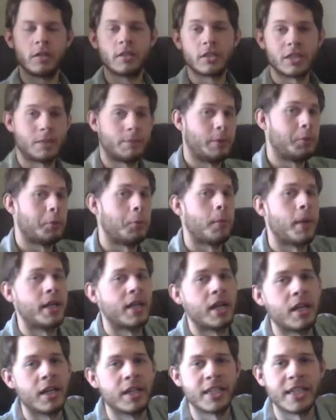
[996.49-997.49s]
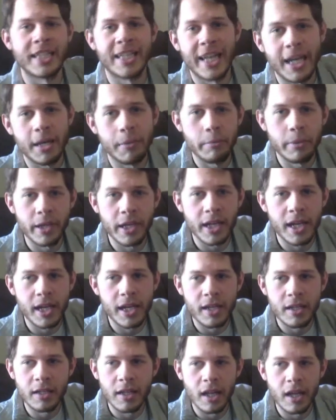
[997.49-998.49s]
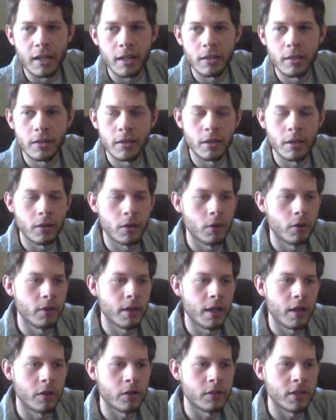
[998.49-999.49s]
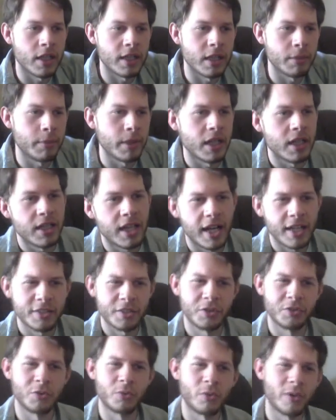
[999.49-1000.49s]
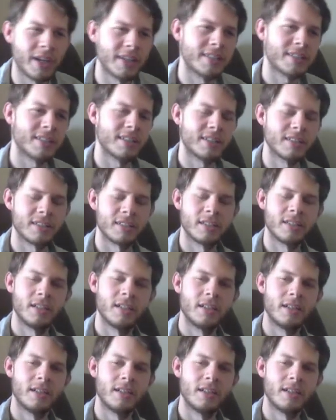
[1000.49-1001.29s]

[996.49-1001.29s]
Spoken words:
Some people might not like the gameplay, there's not that many classes or races.